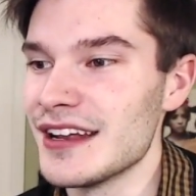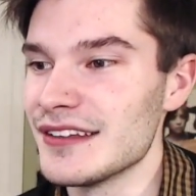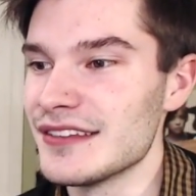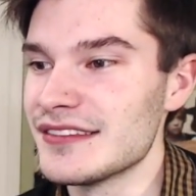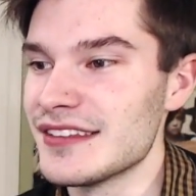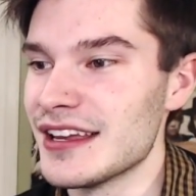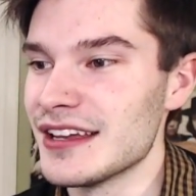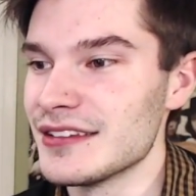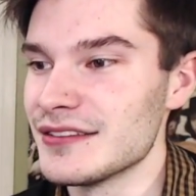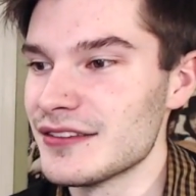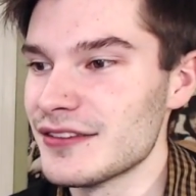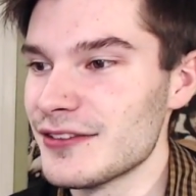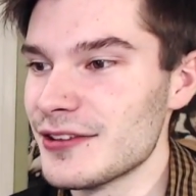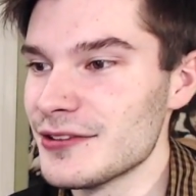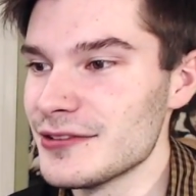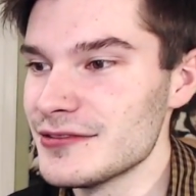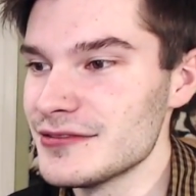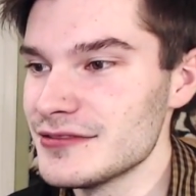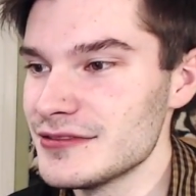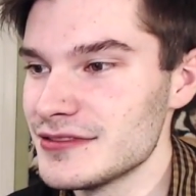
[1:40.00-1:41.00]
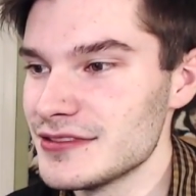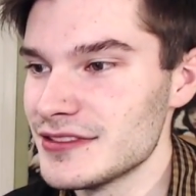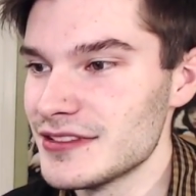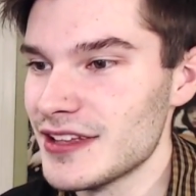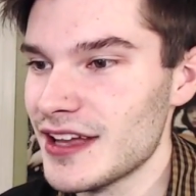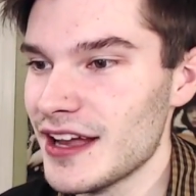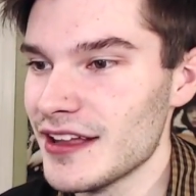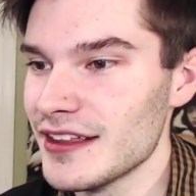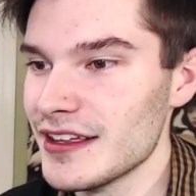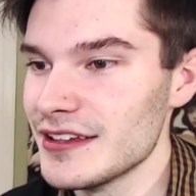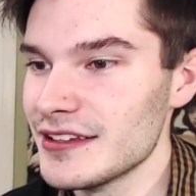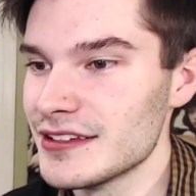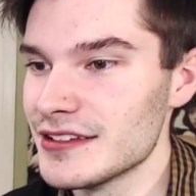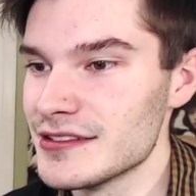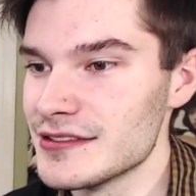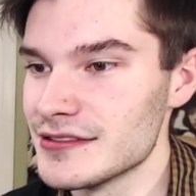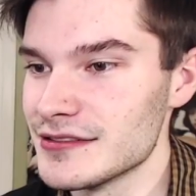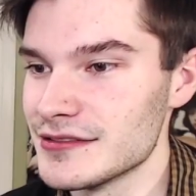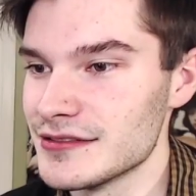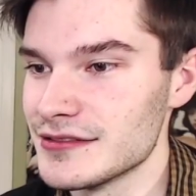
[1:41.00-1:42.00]
a nice dance, though. I like
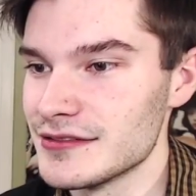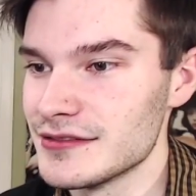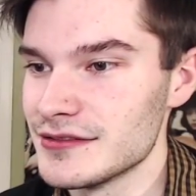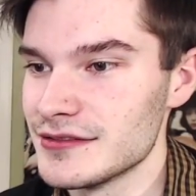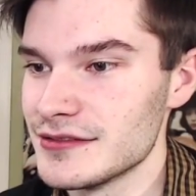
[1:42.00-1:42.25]
it.